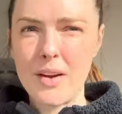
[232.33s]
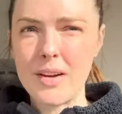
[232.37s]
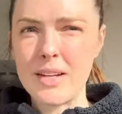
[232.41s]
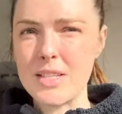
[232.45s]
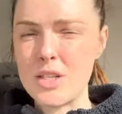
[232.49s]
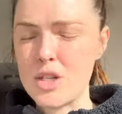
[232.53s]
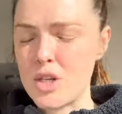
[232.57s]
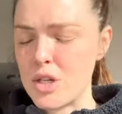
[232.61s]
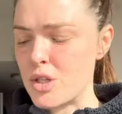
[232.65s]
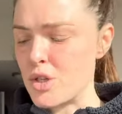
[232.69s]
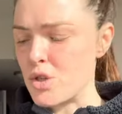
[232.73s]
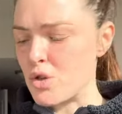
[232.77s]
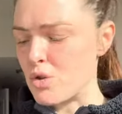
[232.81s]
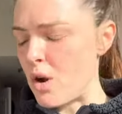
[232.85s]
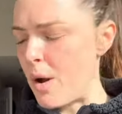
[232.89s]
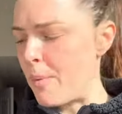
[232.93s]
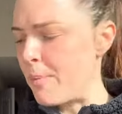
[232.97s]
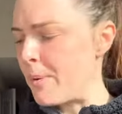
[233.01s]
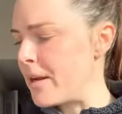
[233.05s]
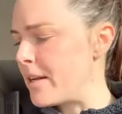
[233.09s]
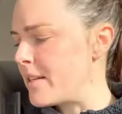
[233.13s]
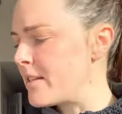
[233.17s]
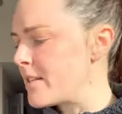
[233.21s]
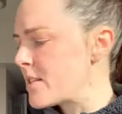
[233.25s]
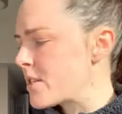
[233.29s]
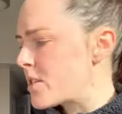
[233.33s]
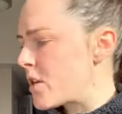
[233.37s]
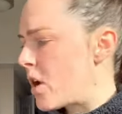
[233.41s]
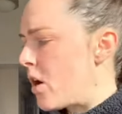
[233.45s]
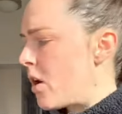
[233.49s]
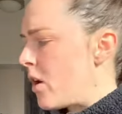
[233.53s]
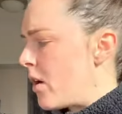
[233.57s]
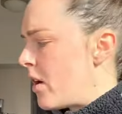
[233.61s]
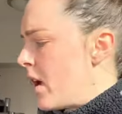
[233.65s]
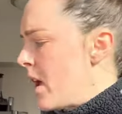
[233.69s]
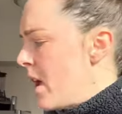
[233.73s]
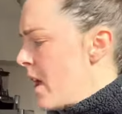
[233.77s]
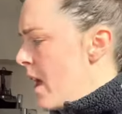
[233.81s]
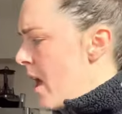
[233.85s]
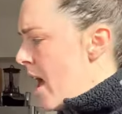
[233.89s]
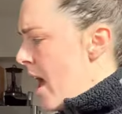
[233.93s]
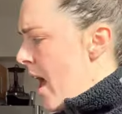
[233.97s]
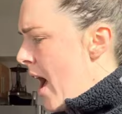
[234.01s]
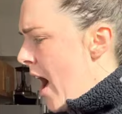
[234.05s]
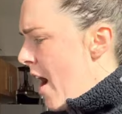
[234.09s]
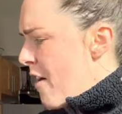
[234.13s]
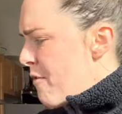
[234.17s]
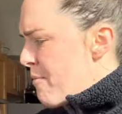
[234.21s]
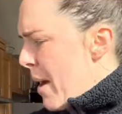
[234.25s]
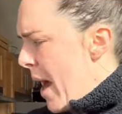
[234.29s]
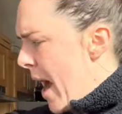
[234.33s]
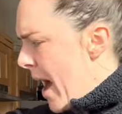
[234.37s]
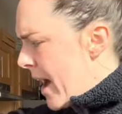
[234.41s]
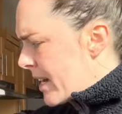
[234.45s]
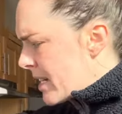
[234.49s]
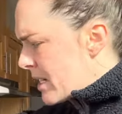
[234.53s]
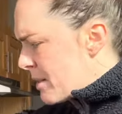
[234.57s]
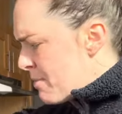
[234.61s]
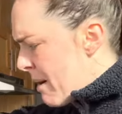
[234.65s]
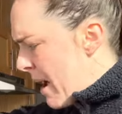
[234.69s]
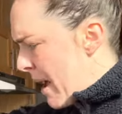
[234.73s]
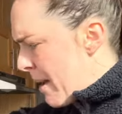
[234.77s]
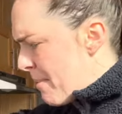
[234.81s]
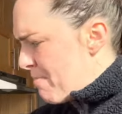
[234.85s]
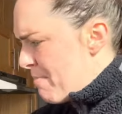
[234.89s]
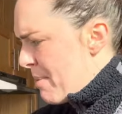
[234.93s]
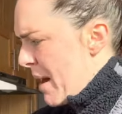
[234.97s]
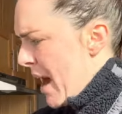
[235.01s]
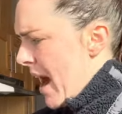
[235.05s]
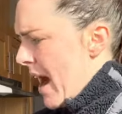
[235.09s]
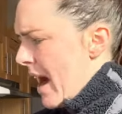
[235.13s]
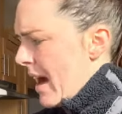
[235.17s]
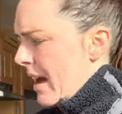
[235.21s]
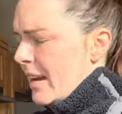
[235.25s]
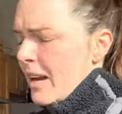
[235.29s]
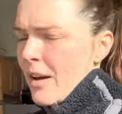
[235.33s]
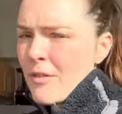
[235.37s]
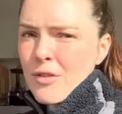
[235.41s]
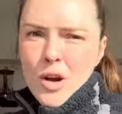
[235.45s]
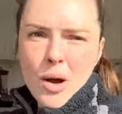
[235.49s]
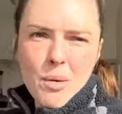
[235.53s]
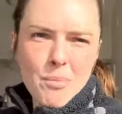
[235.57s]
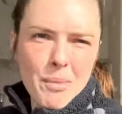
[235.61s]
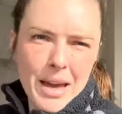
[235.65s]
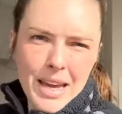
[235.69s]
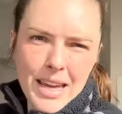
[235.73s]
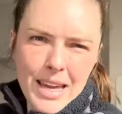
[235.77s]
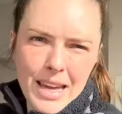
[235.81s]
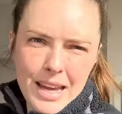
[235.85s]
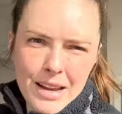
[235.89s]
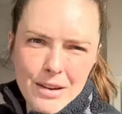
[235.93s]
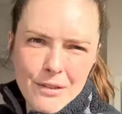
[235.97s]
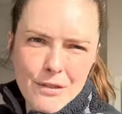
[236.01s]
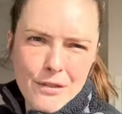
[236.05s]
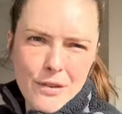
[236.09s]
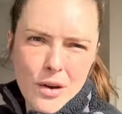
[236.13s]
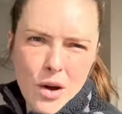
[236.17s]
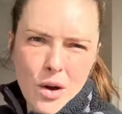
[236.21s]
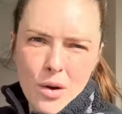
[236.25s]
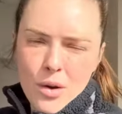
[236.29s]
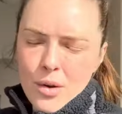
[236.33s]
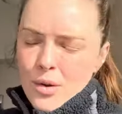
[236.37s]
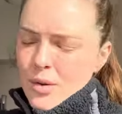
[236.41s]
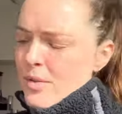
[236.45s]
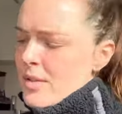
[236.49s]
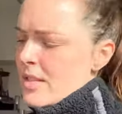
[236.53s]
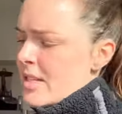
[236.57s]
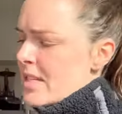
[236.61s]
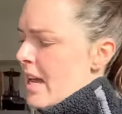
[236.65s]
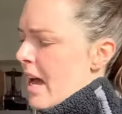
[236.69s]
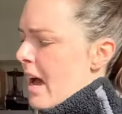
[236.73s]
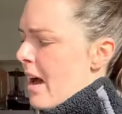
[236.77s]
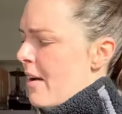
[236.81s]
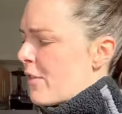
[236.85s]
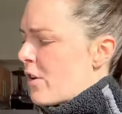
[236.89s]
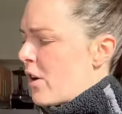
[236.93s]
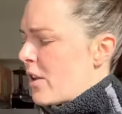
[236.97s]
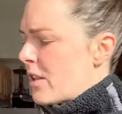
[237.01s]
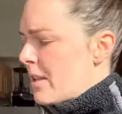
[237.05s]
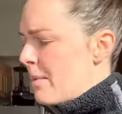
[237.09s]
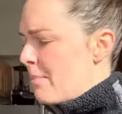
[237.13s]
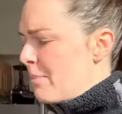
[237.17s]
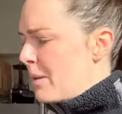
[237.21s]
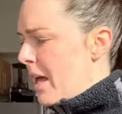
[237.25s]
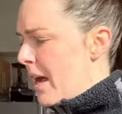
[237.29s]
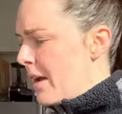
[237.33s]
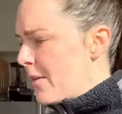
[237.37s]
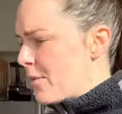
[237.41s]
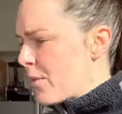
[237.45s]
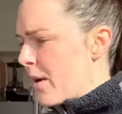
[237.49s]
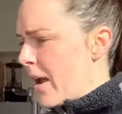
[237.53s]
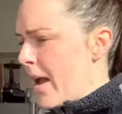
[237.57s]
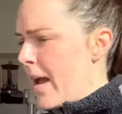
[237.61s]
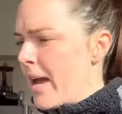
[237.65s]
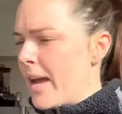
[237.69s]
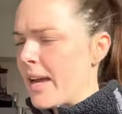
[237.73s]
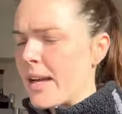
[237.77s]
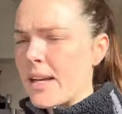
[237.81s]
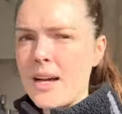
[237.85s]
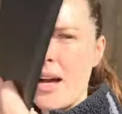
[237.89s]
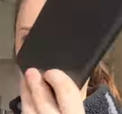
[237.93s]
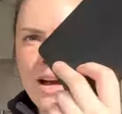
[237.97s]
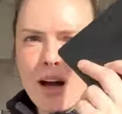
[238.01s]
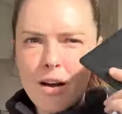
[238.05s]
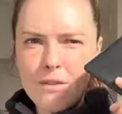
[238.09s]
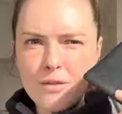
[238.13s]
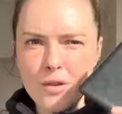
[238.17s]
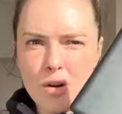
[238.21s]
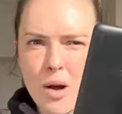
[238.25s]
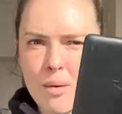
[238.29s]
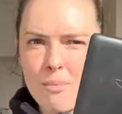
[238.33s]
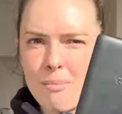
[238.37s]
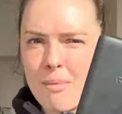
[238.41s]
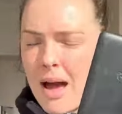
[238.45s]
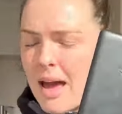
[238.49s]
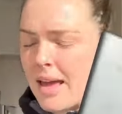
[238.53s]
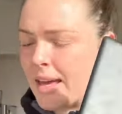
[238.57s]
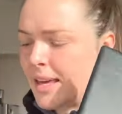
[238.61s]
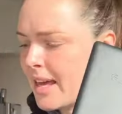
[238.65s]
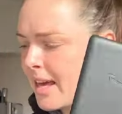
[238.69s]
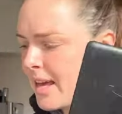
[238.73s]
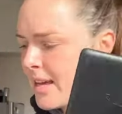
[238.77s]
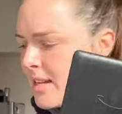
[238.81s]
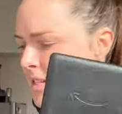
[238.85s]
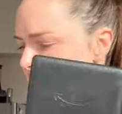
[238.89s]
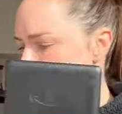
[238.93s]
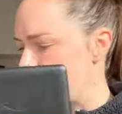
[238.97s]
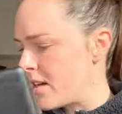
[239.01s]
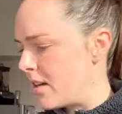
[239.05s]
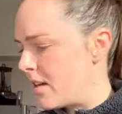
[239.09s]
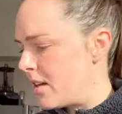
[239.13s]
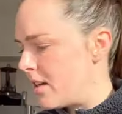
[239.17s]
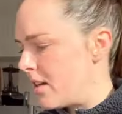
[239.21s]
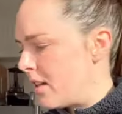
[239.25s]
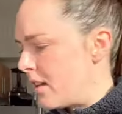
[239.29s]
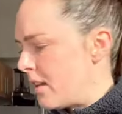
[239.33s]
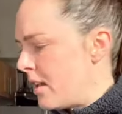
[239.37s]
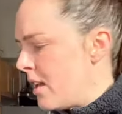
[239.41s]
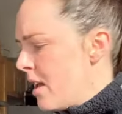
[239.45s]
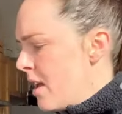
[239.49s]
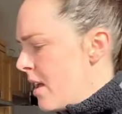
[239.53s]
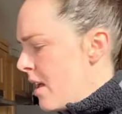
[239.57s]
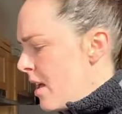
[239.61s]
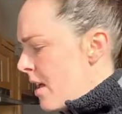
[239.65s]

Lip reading: It's just dropping. So I've packed my bag. I've got my headphones. I've got the blood rec. I've got my Kindle.